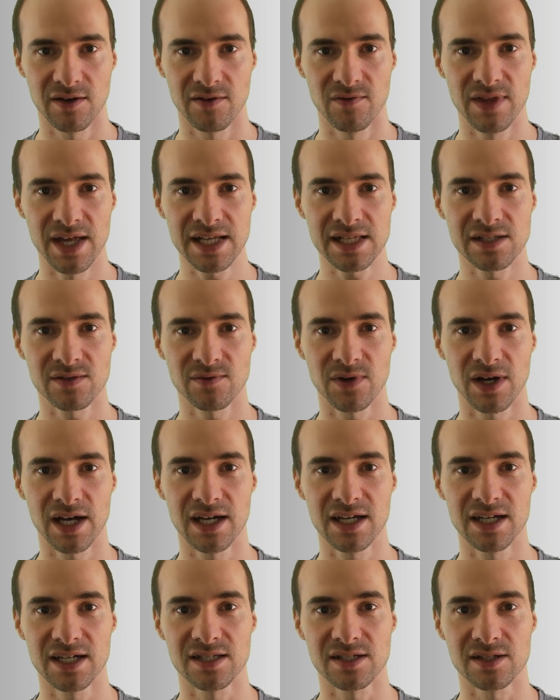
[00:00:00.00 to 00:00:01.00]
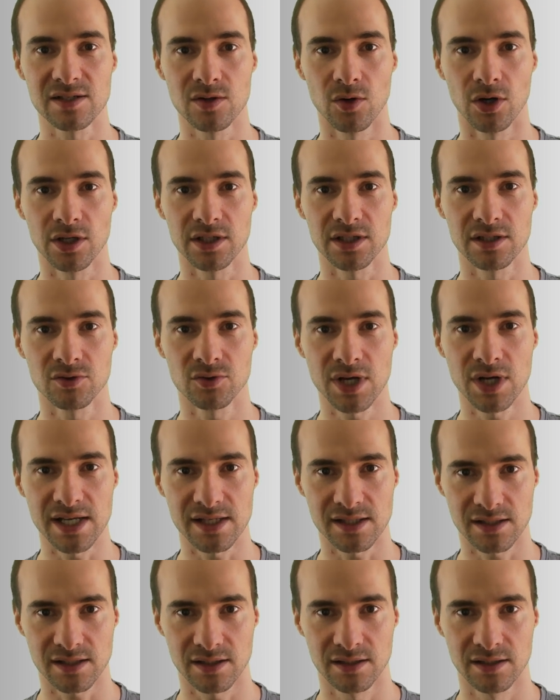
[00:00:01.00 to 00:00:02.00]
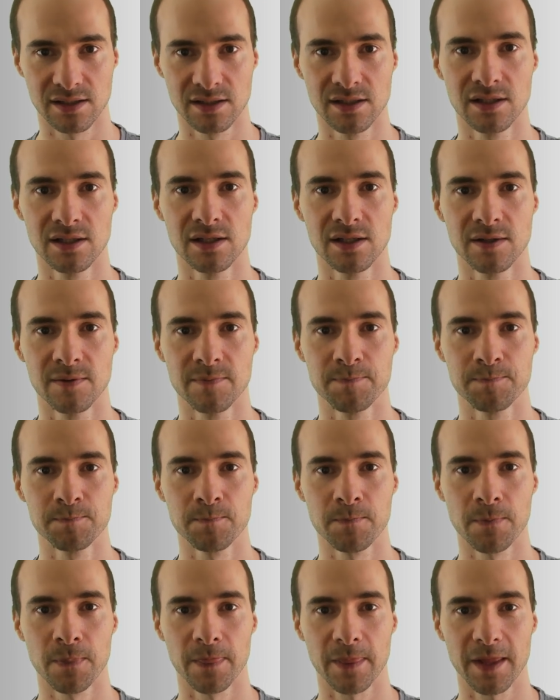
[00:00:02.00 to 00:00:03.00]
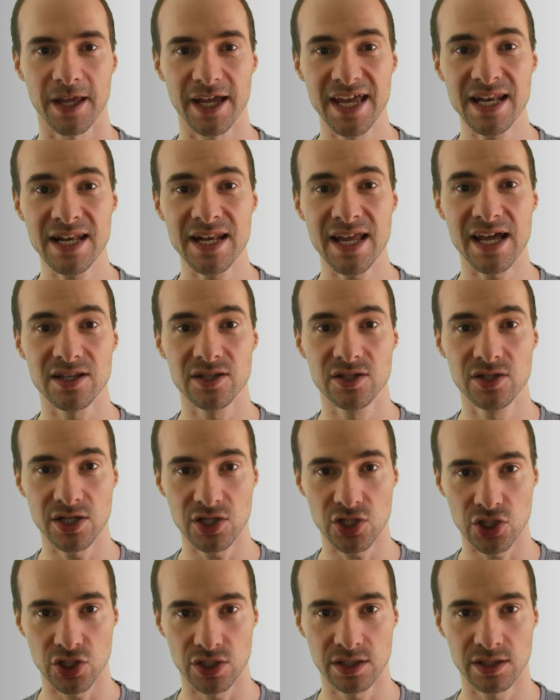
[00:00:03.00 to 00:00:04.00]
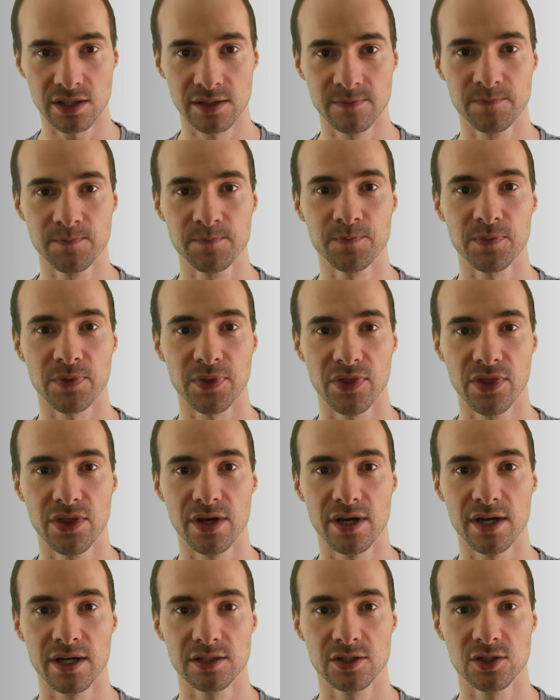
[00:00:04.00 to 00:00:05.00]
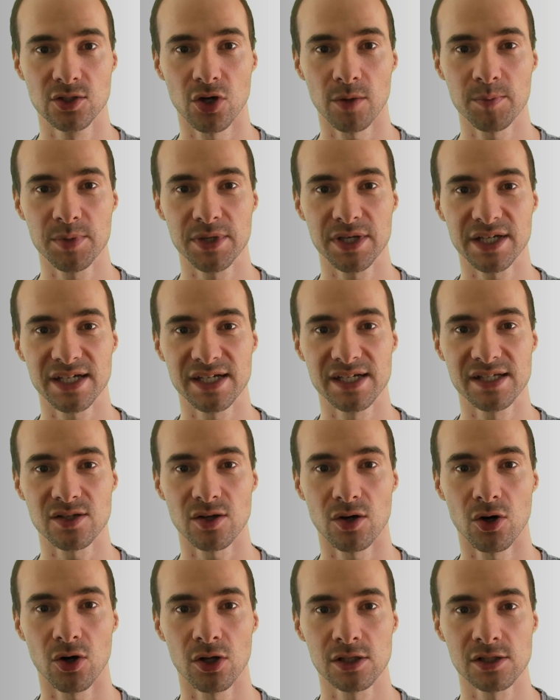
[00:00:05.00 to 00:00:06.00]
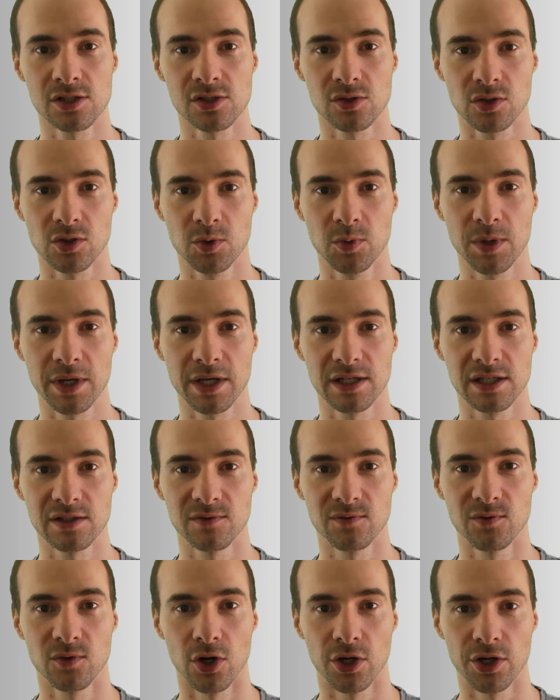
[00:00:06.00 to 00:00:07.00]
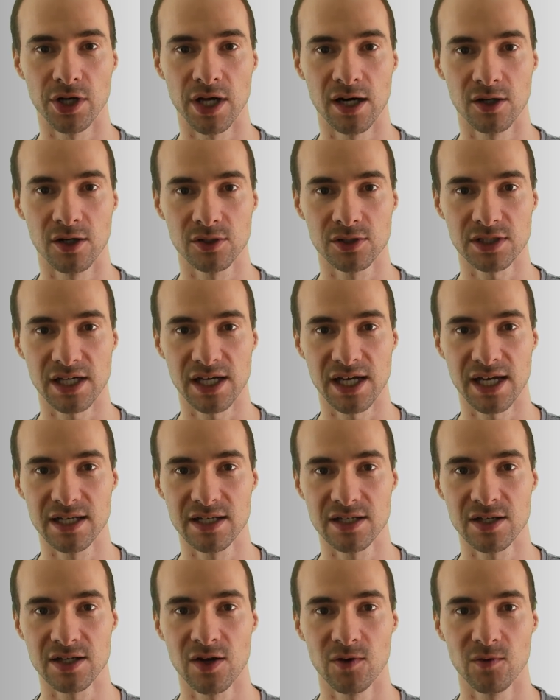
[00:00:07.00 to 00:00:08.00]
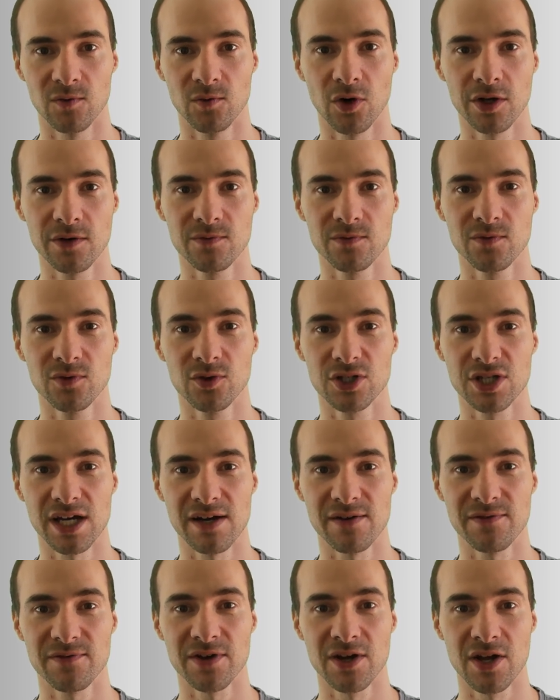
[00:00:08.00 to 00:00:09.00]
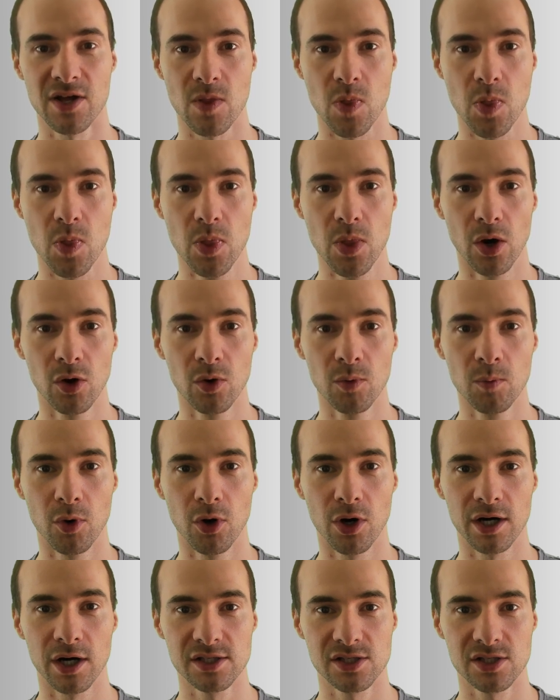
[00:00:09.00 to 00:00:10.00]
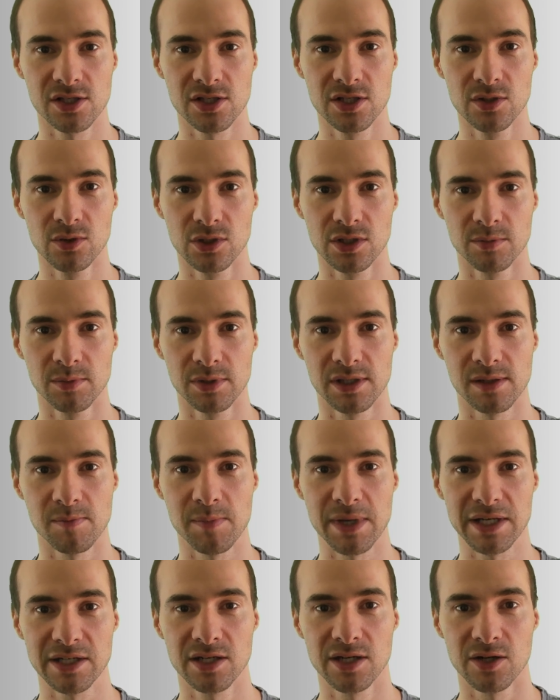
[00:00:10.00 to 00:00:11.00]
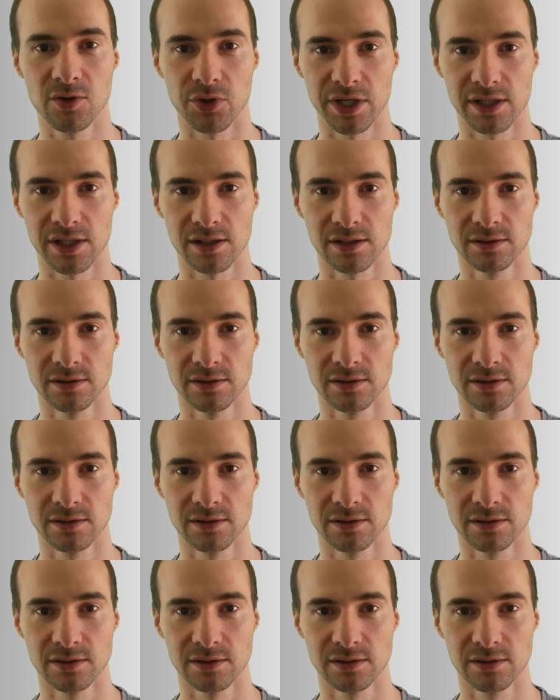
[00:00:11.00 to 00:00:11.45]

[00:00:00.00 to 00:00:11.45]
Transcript: That's why it's not addressed. In addition, the topic is also quickly worn out and one would have no more suitable material.